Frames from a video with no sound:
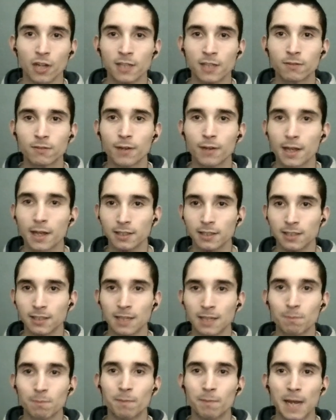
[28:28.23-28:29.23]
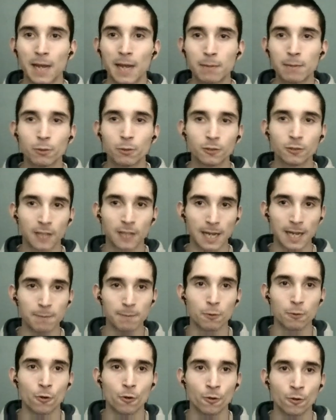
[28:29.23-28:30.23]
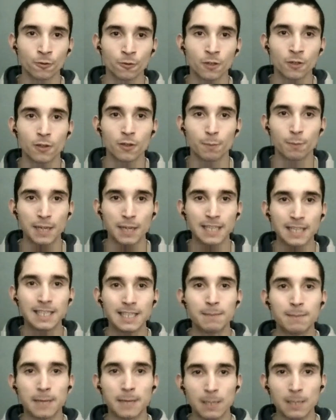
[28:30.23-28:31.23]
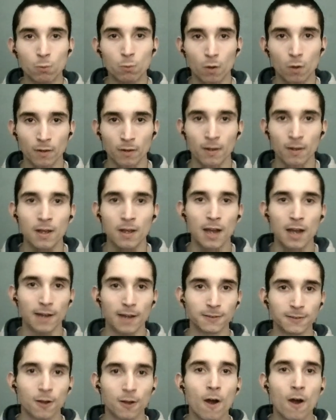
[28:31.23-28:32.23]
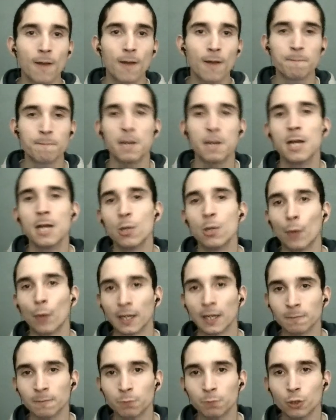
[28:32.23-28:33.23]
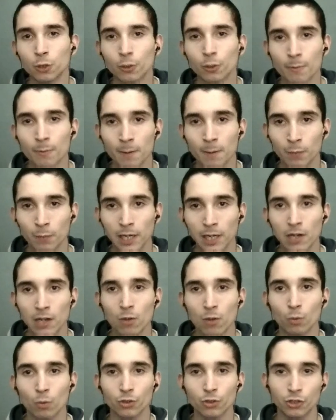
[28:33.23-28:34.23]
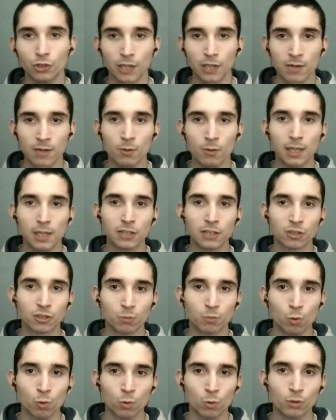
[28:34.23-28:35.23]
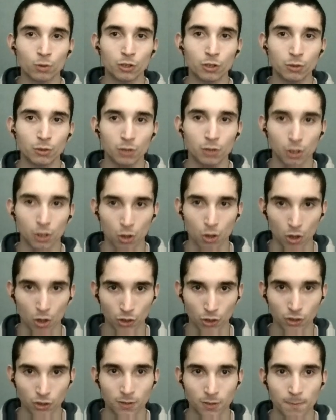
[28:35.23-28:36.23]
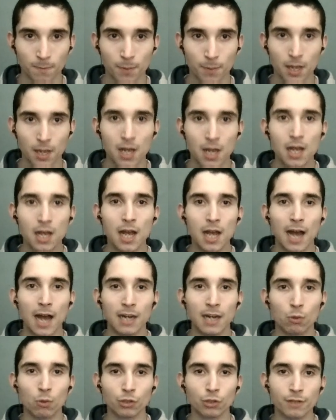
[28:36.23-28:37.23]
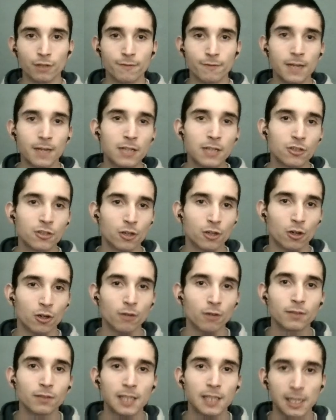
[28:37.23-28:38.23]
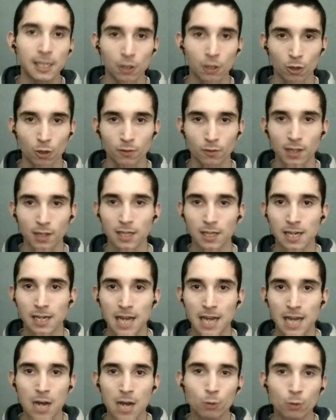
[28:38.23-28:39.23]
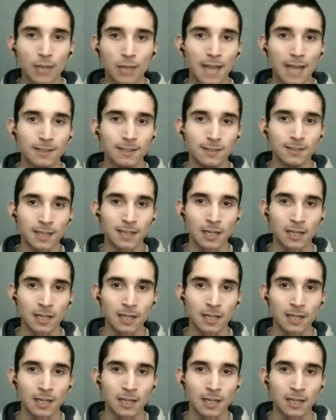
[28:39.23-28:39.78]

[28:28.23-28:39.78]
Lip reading: for editing paper tape on the PDP-1 at a time when computer memory was generally small due to cost. And it was a feature of Tico that allowed editing